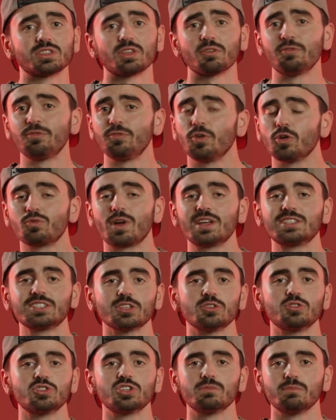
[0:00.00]
the full
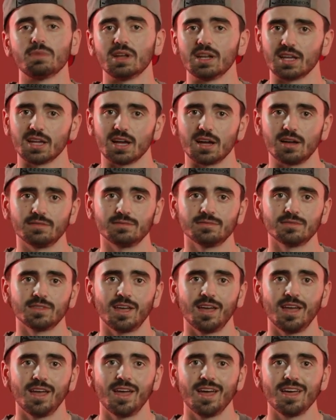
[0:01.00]
resolution media.
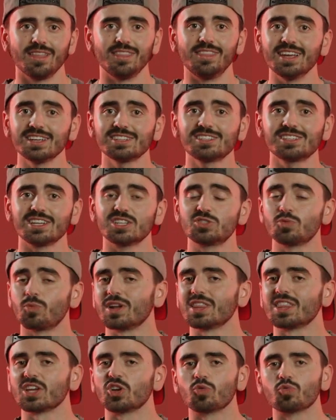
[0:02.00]
This is one
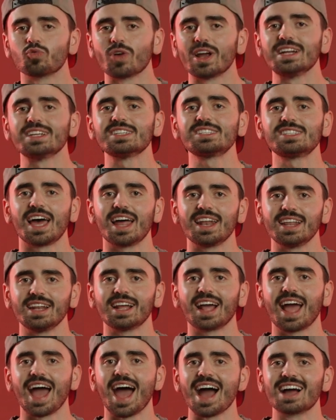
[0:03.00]
of the greatest
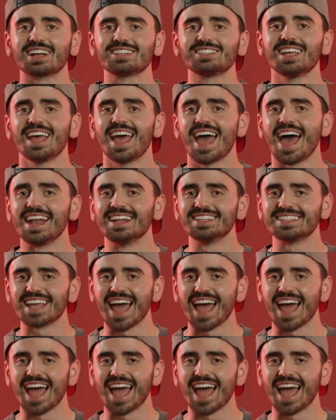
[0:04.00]
editing hacks and is